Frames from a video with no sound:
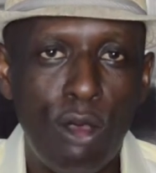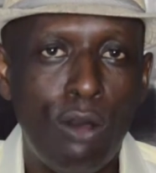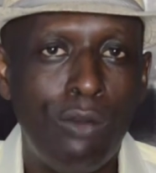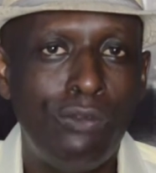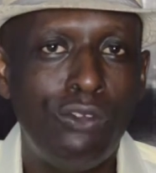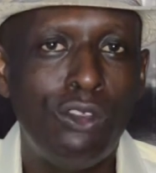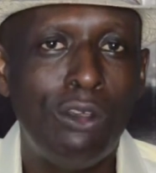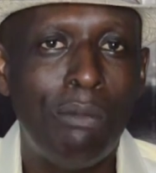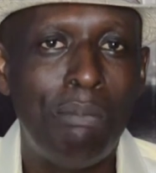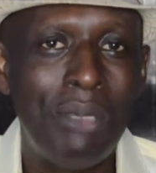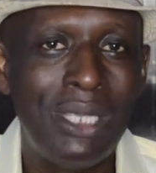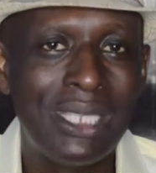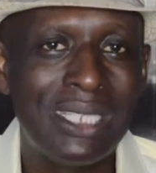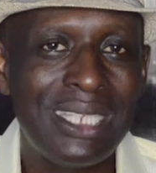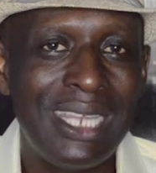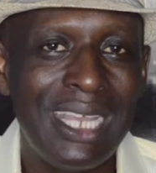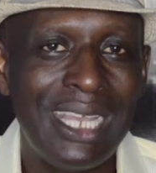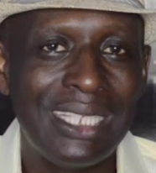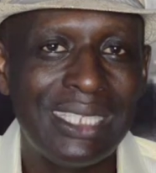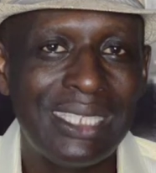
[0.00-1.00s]
of your
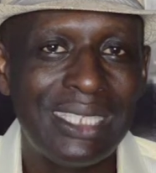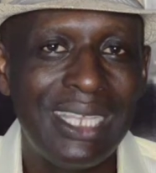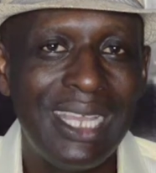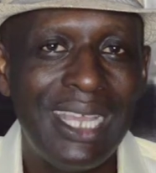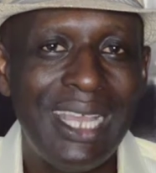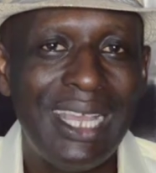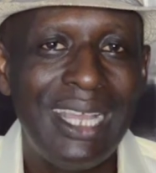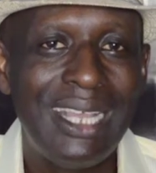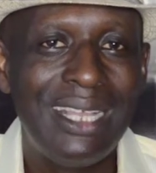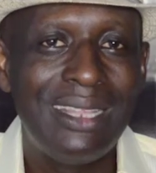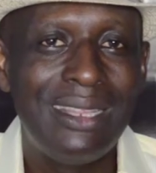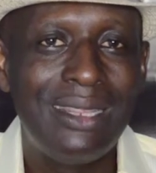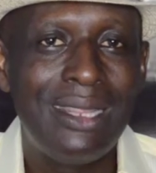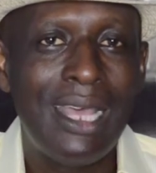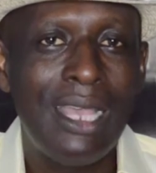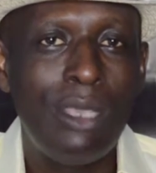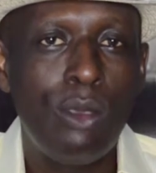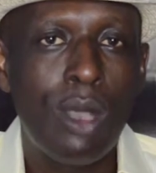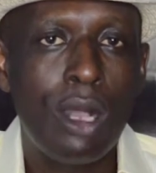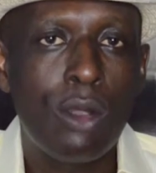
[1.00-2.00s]
business
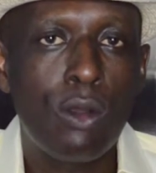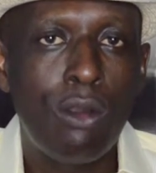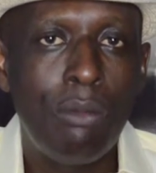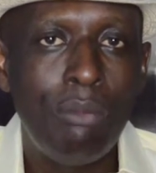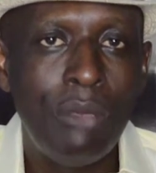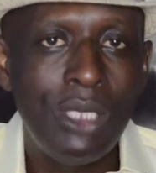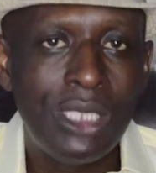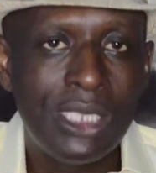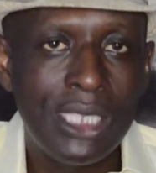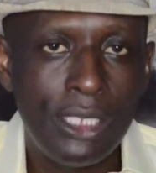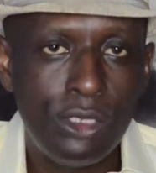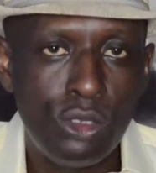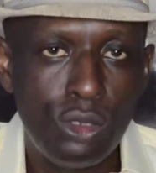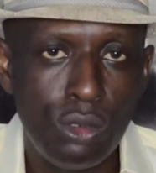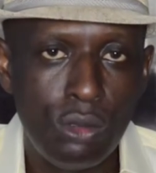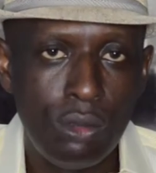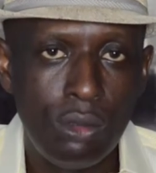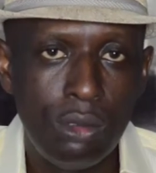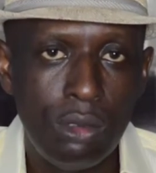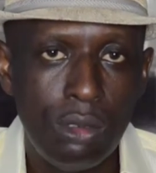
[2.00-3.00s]
that you are committed
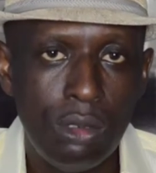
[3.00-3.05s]
to.